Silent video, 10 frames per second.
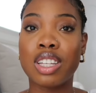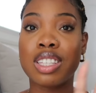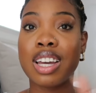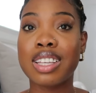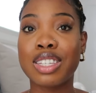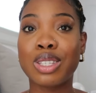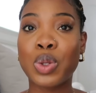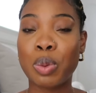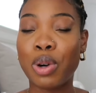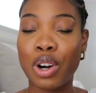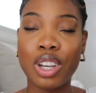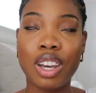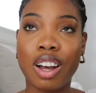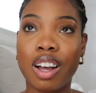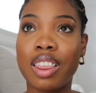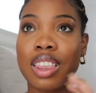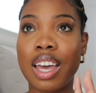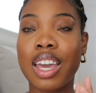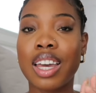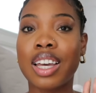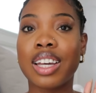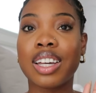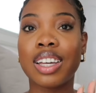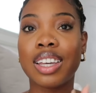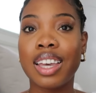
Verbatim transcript: The test is tomorrow, y'all. Like... Uh,